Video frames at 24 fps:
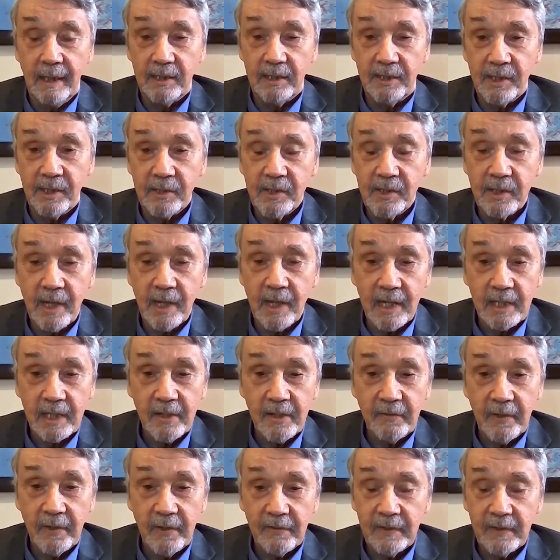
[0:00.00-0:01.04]
since the
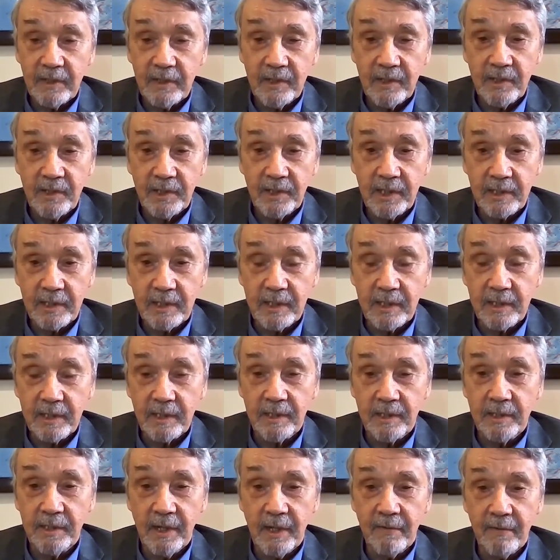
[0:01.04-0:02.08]
1950s and
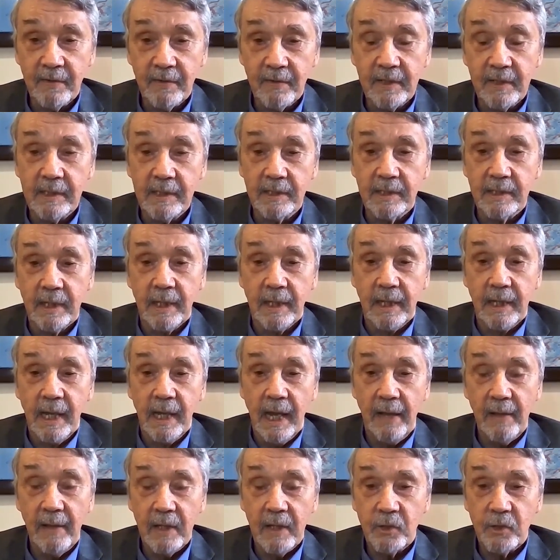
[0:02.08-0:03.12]
60s and 70s,
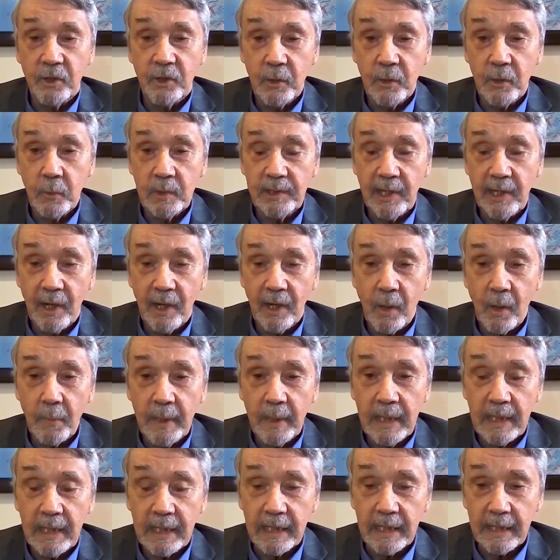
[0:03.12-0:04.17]
and then she would tell
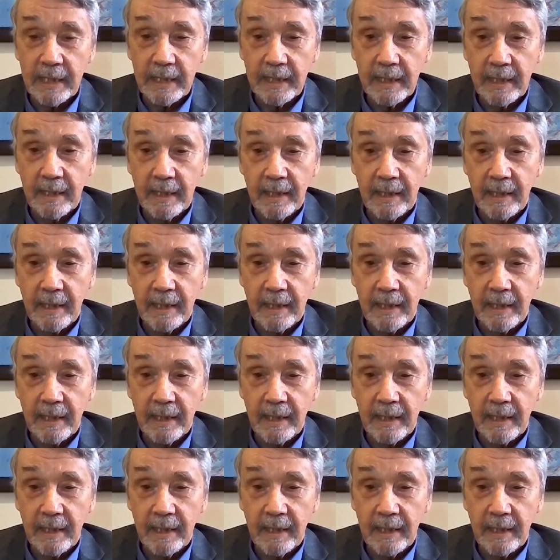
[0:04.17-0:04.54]
me.